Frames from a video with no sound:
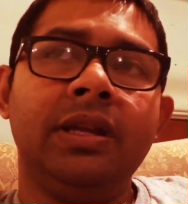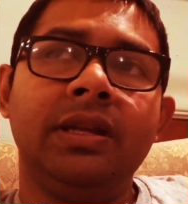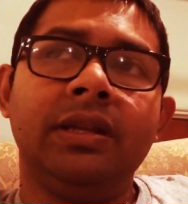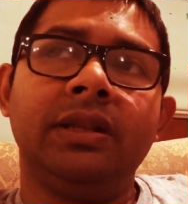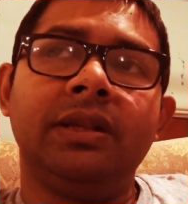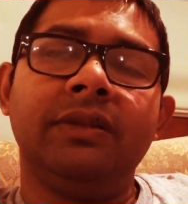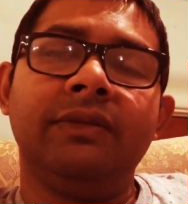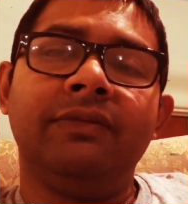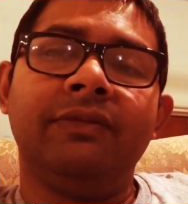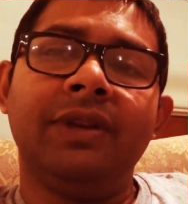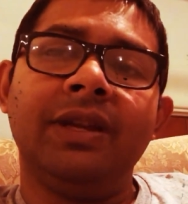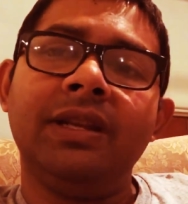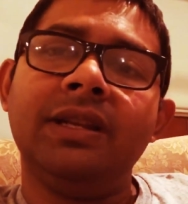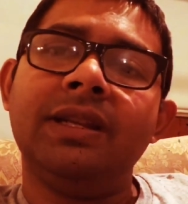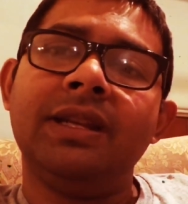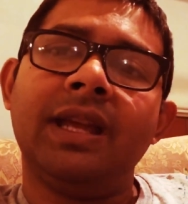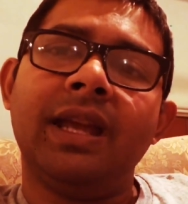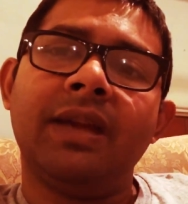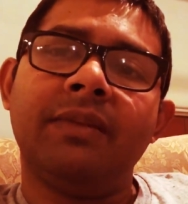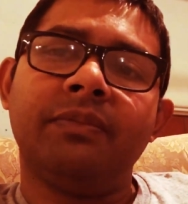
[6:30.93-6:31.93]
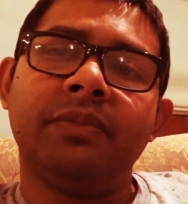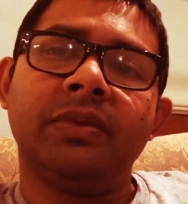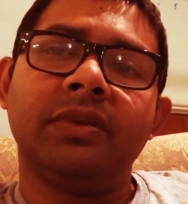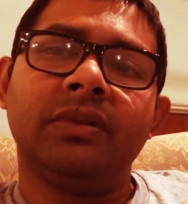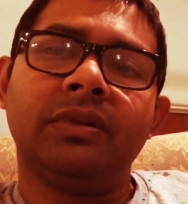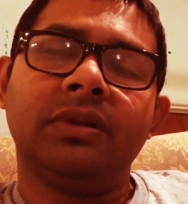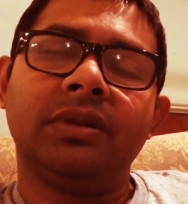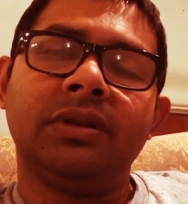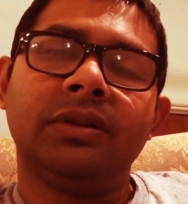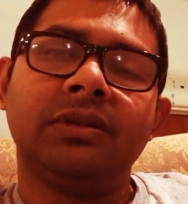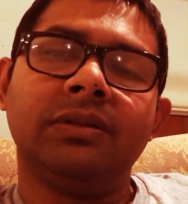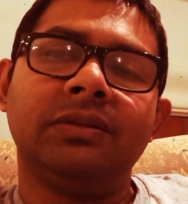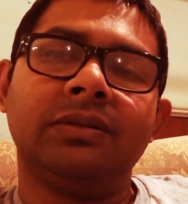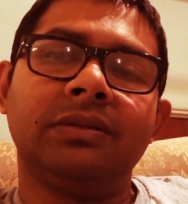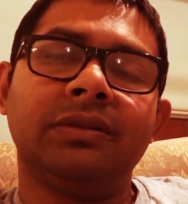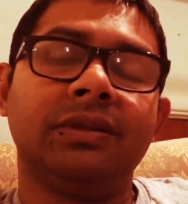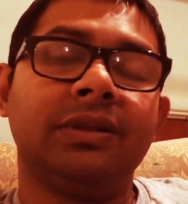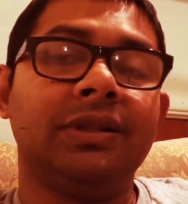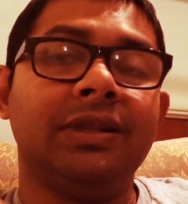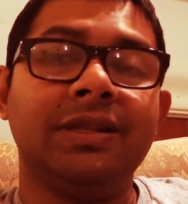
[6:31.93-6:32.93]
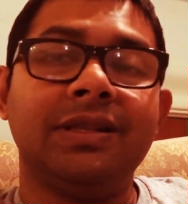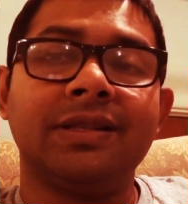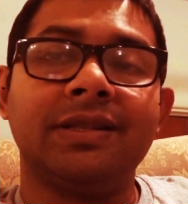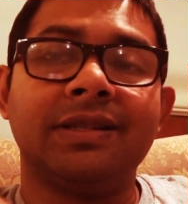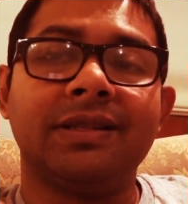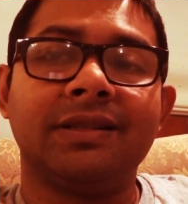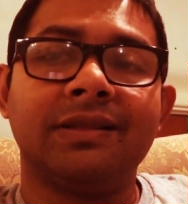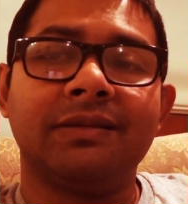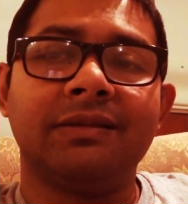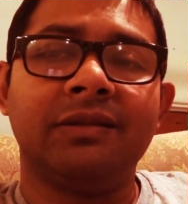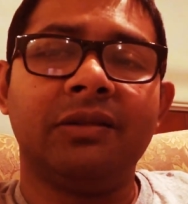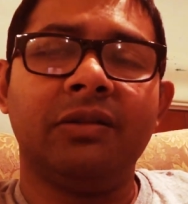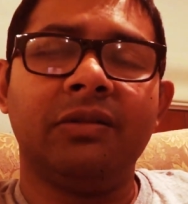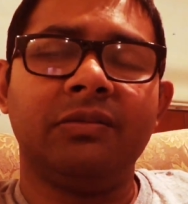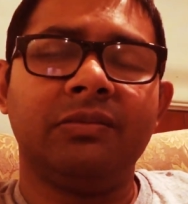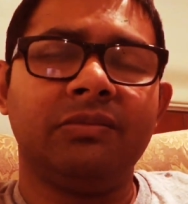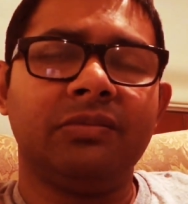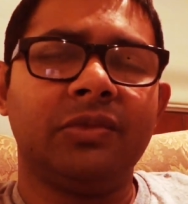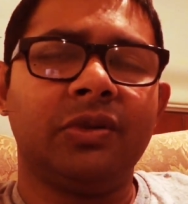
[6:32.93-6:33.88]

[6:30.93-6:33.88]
the event happened. This is not,